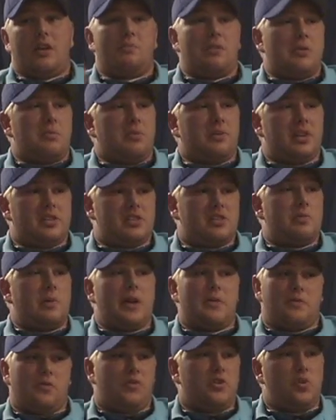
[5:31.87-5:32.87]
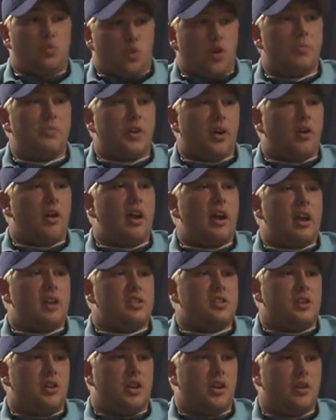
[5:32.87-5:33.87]
think people are disrespectful, you whoop their
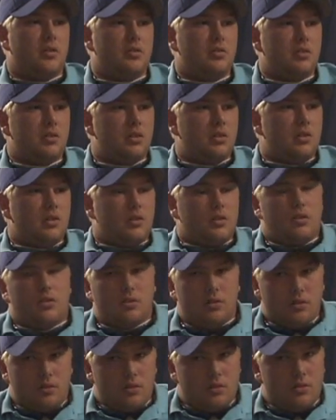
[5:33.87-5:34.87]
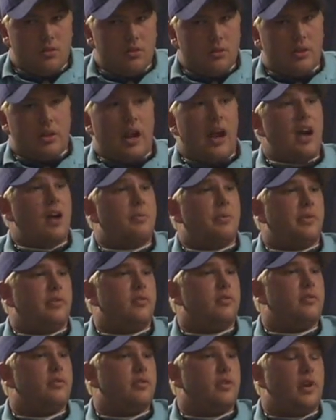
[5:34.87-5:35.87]
ass, you know. It
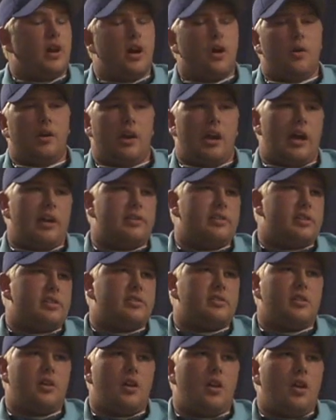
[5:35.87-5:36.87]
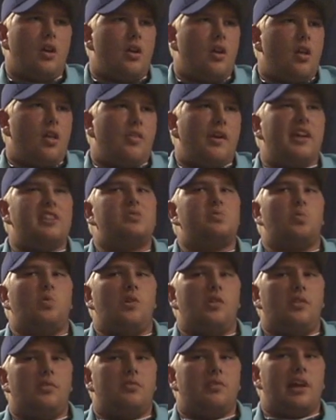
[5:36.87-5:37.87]
happens, you know. And I just that's
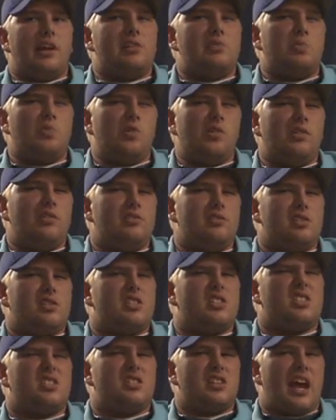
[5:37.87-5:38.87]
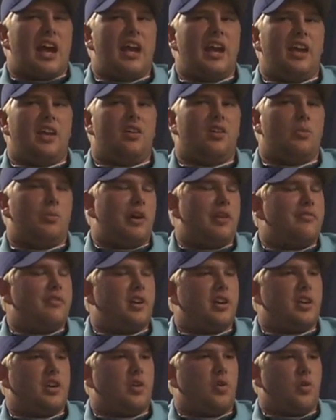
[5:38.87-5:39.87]
one just stain on my
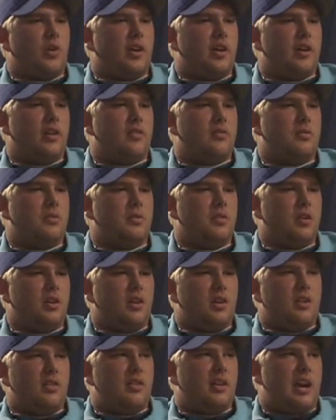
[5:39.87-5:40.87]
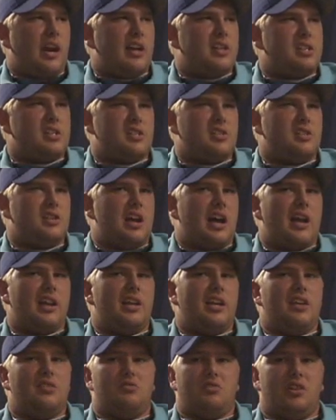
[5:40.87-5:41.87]
fucking career that I
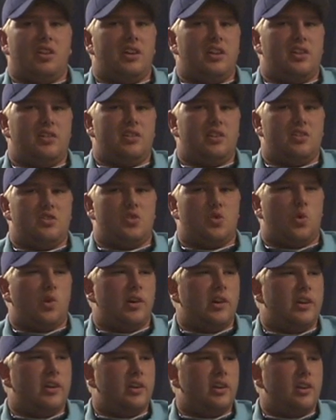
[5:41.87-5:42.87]
didn't really enjoy.